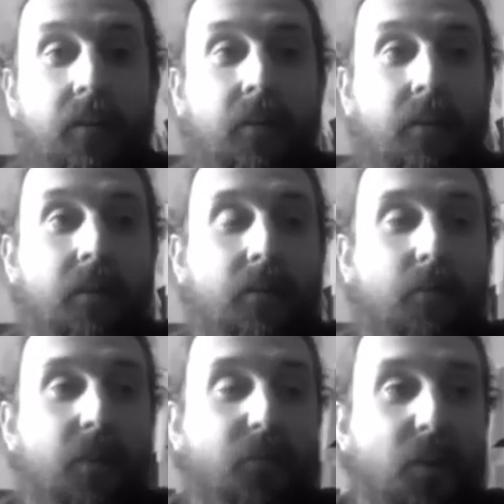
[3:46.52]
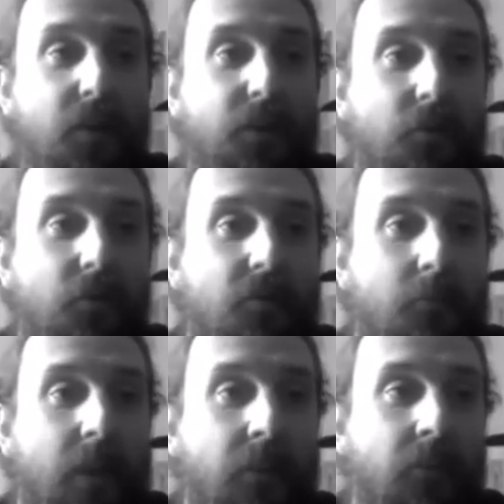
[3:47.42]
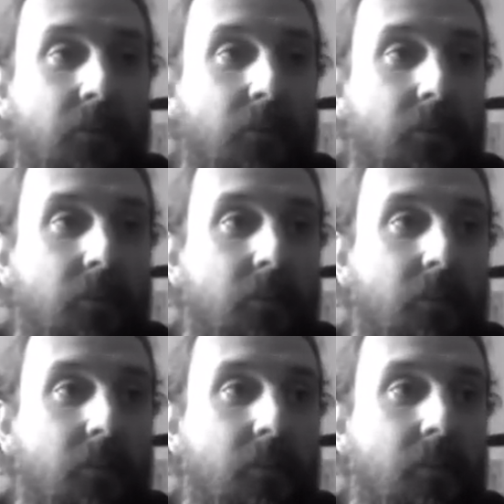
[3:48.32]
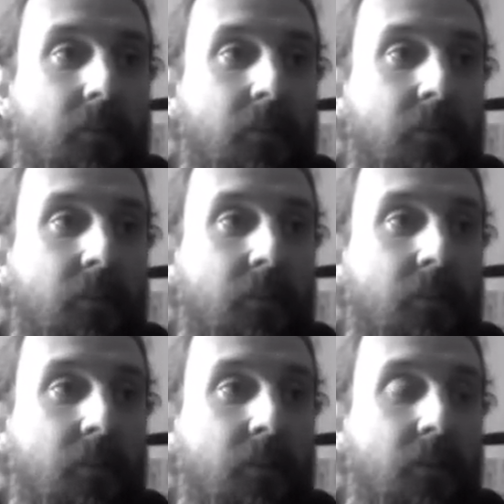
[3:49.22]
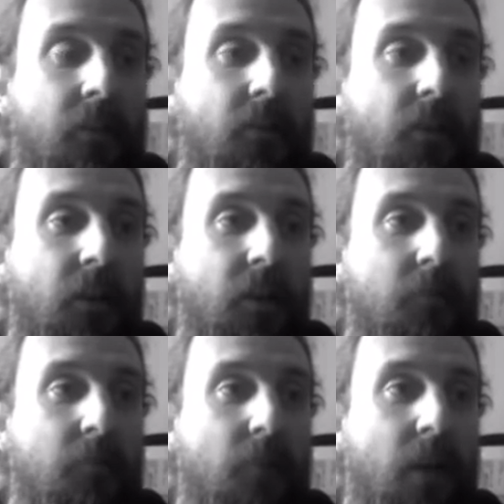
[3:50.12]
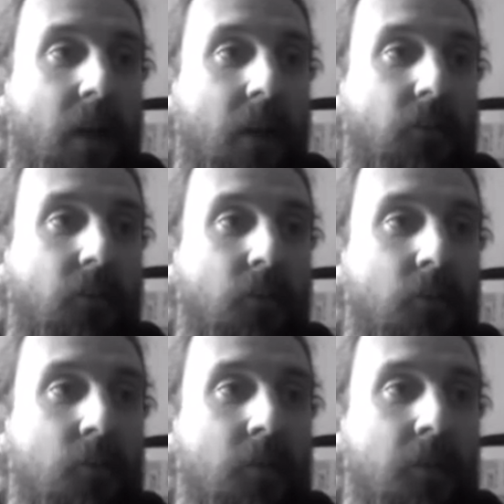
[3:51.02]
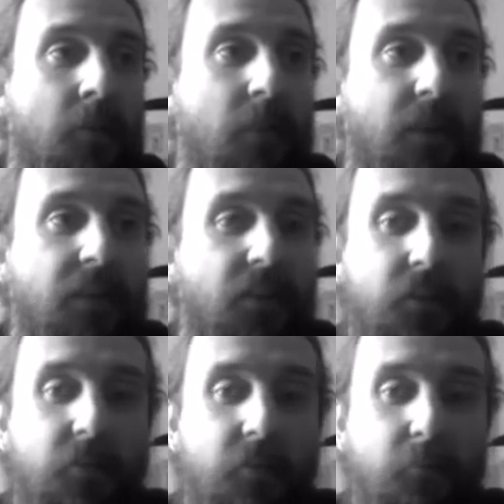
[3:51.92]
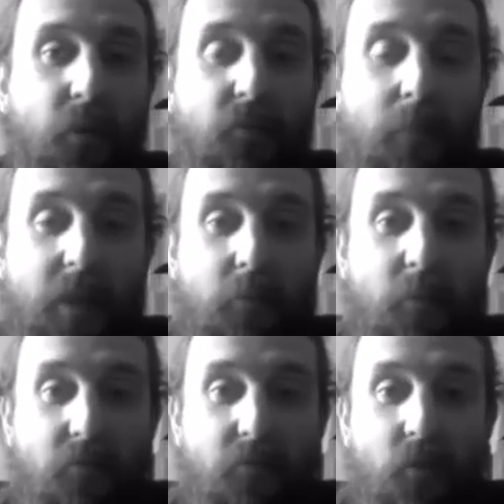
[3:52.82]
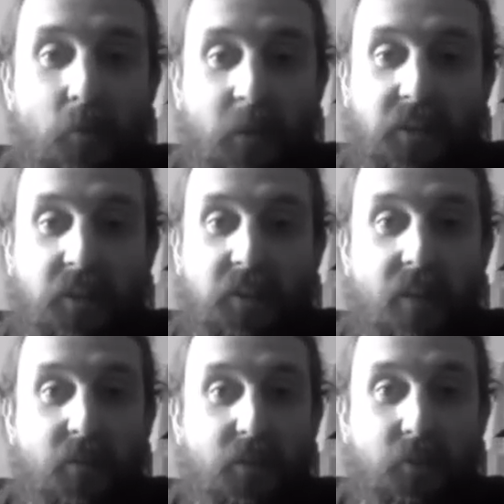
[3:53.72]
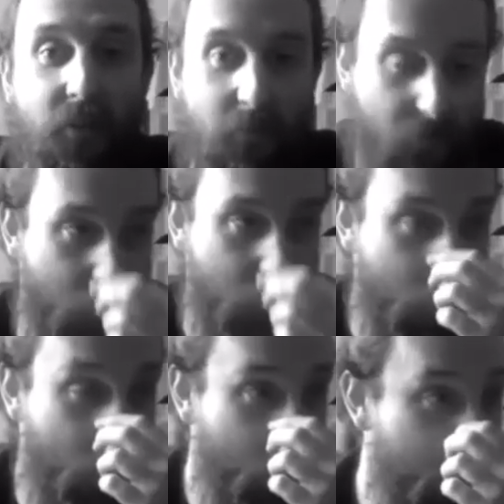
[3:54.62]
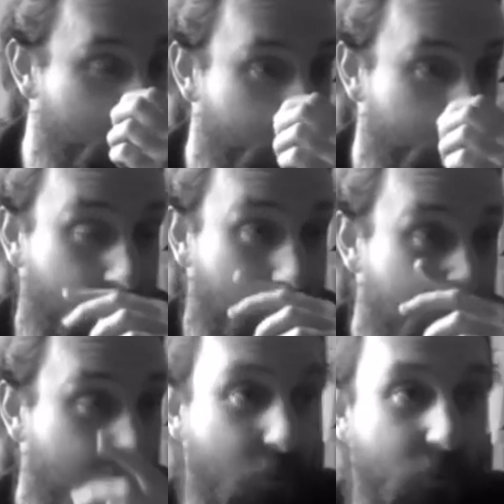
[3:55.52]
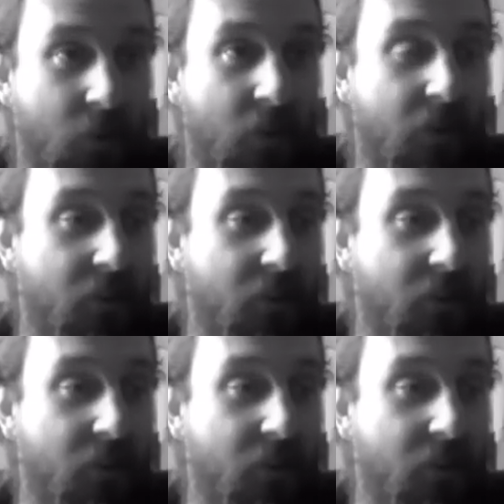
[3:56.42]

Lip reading: When I first joined the band, Lindsay, our keyboard player, had to basically put the makeup on for me because I'd never done it before, and it took like